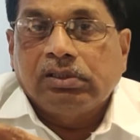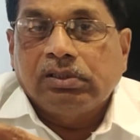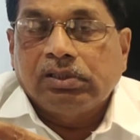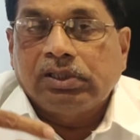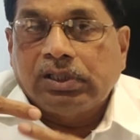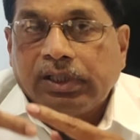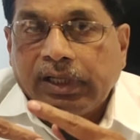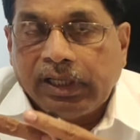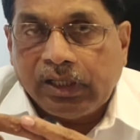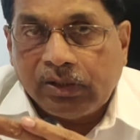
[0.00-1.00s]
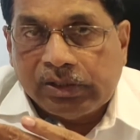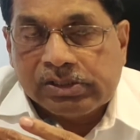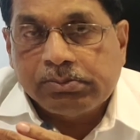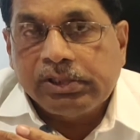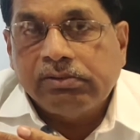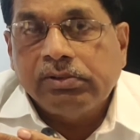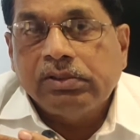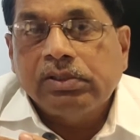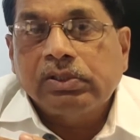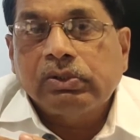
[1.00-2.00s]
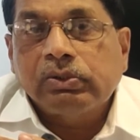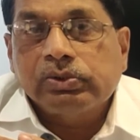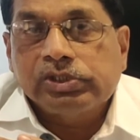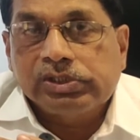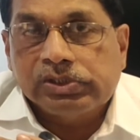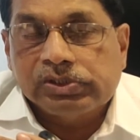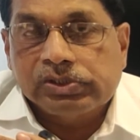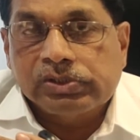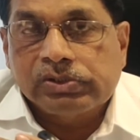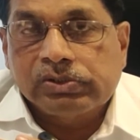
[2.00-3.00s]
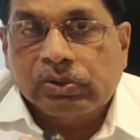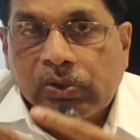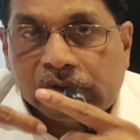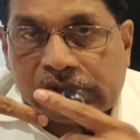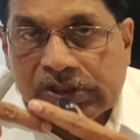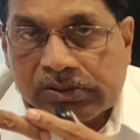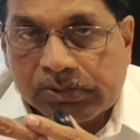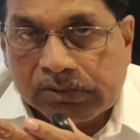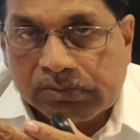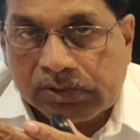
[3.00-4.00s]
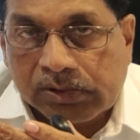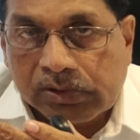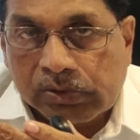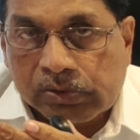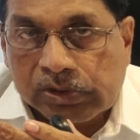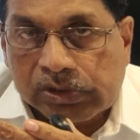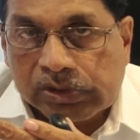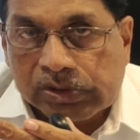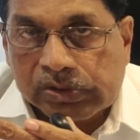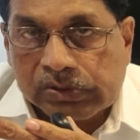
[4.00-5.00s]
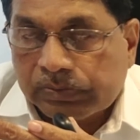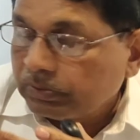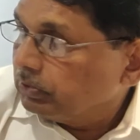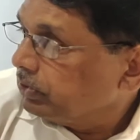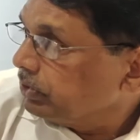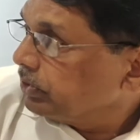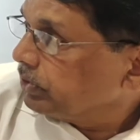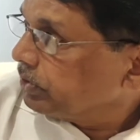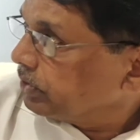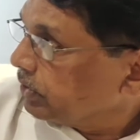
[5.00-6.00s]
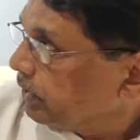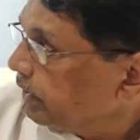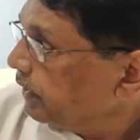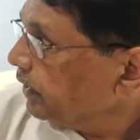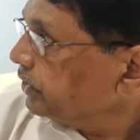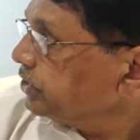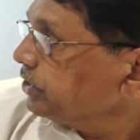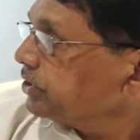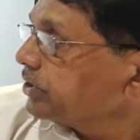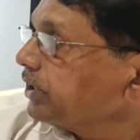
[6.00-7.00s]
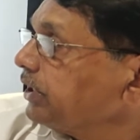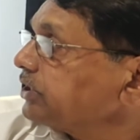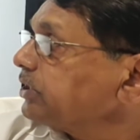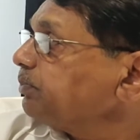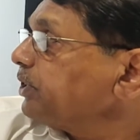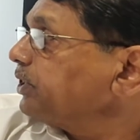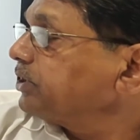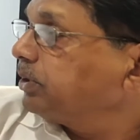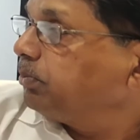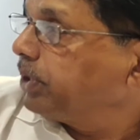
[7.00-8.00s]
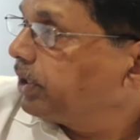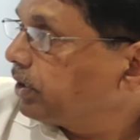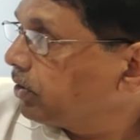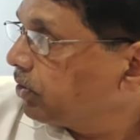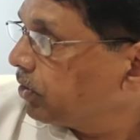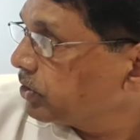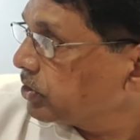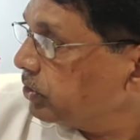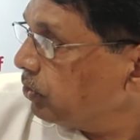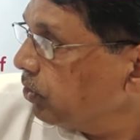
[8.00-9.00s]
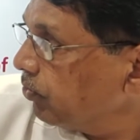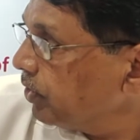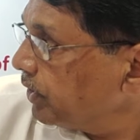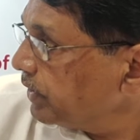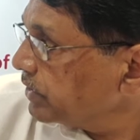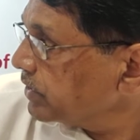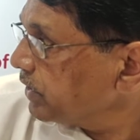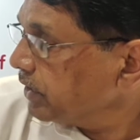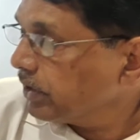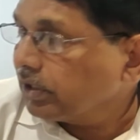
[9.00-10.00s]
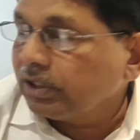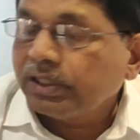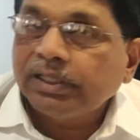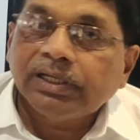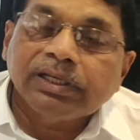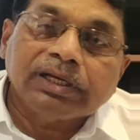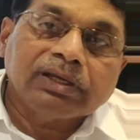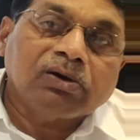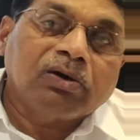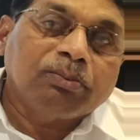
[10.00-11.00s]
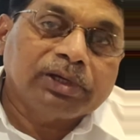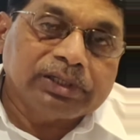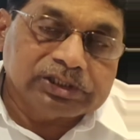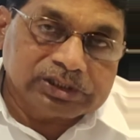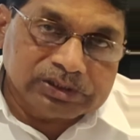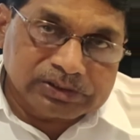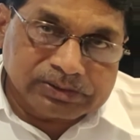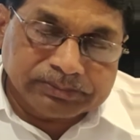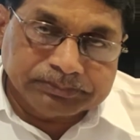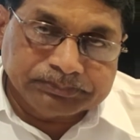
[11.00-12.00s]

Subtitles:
the narrowness between the two genes, closeness between the two genes. Linked genes get separated by crossing over, resulting in recombinations.